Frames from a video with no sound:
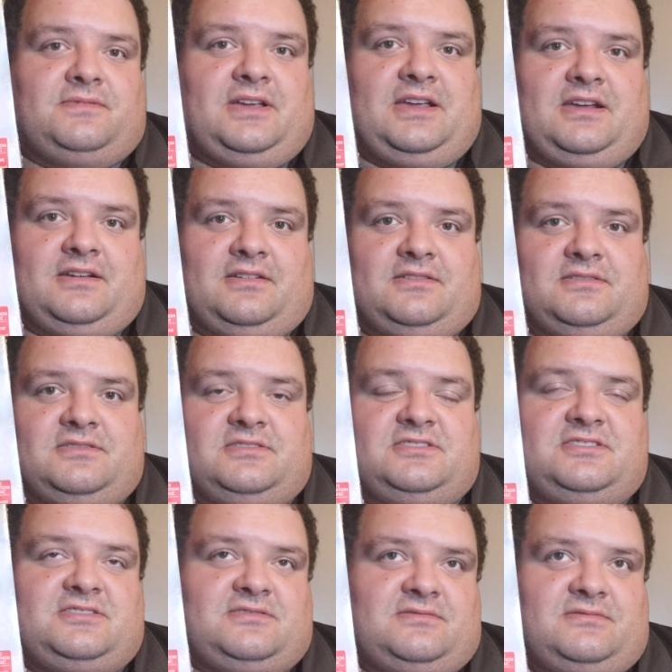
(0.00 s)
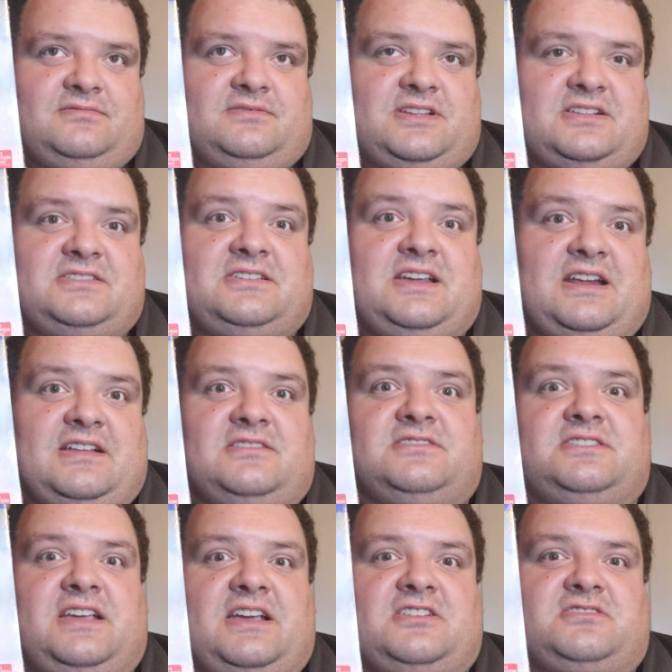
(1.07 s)
And let's get on
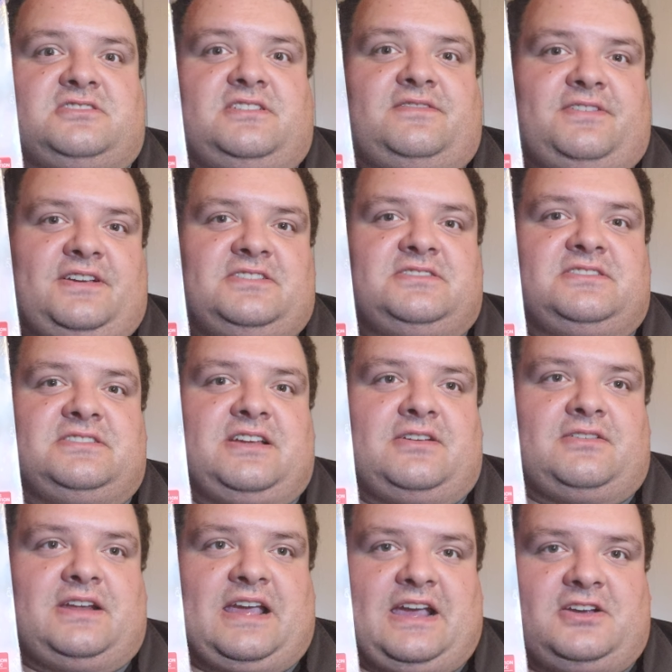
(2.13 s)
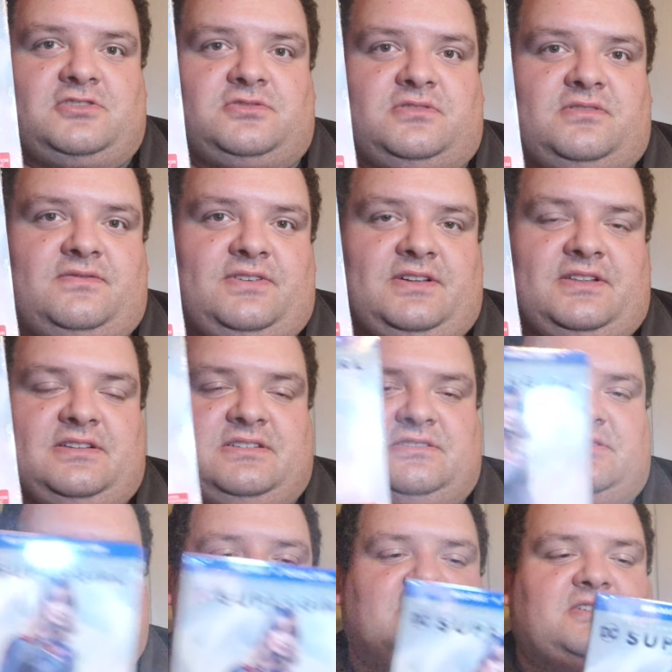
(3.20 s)
to actually facing down actual
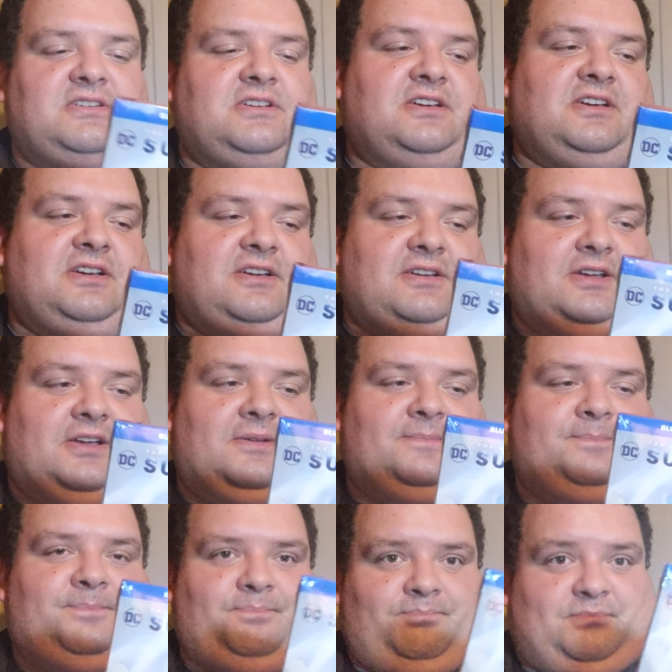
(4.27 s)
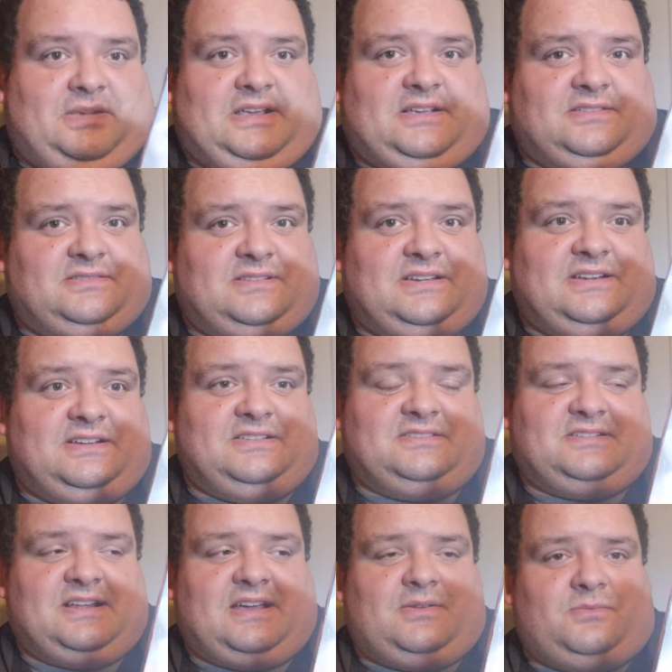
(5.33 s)
villains, because Lena is
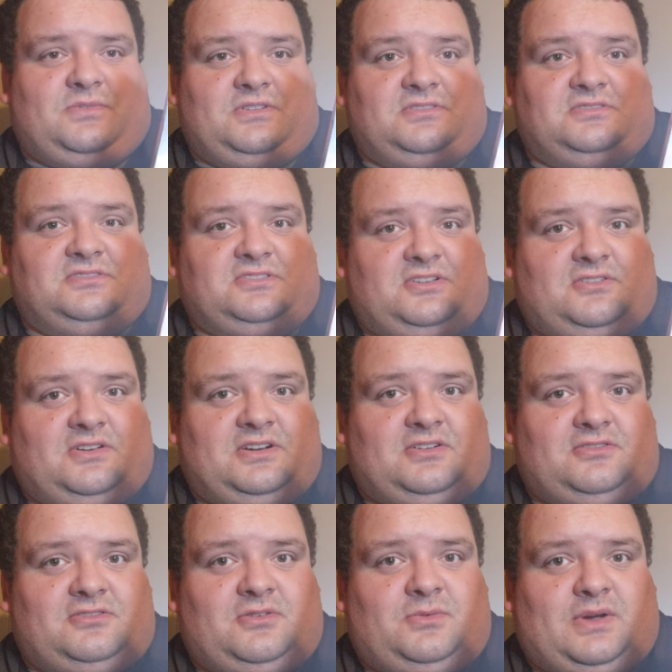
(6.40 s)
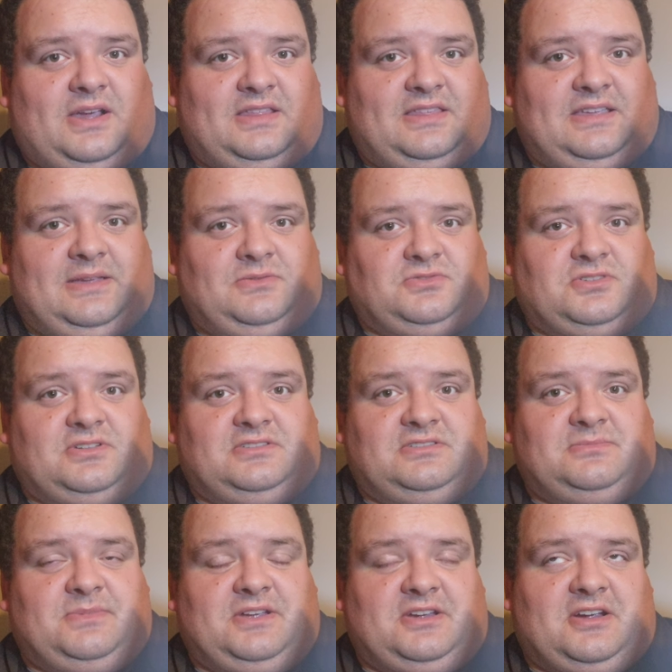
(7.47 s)
not one, so I don't know why they keep trying
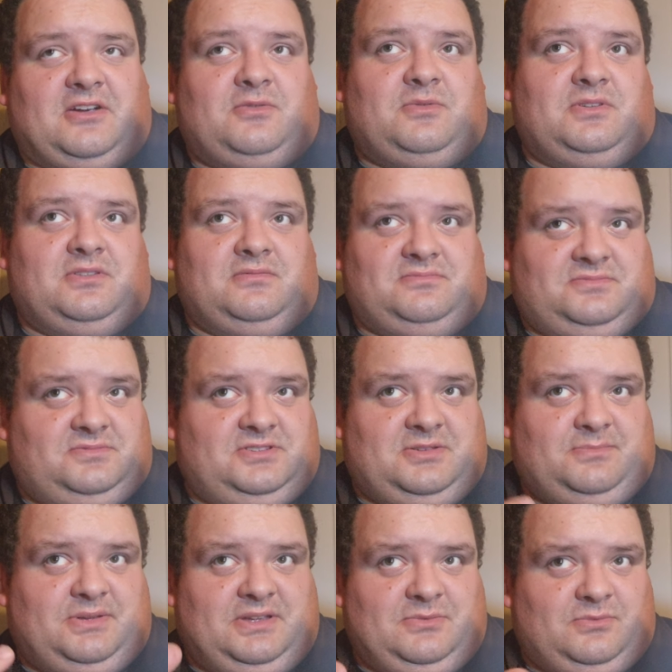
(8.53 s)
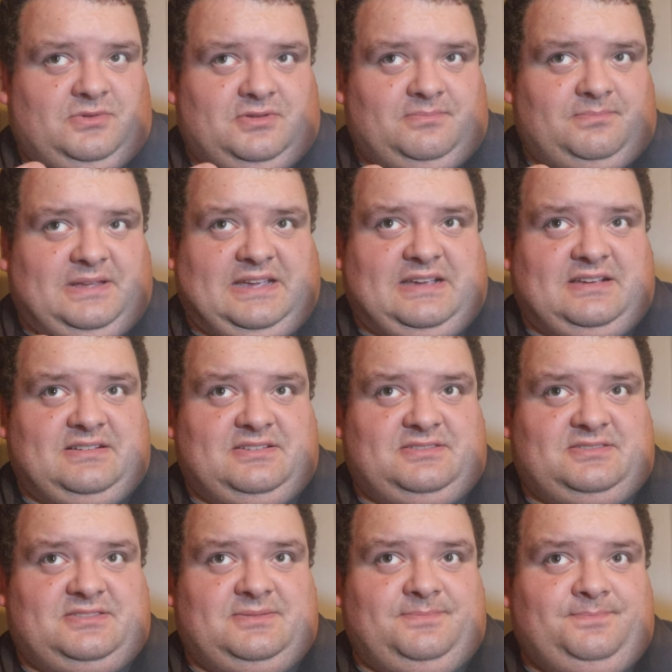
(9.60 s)
to make her out with to be one,
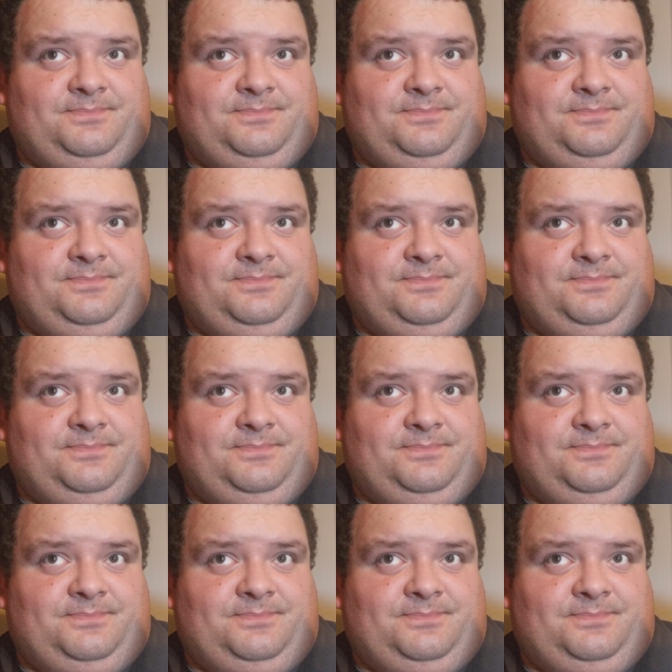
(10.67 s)
because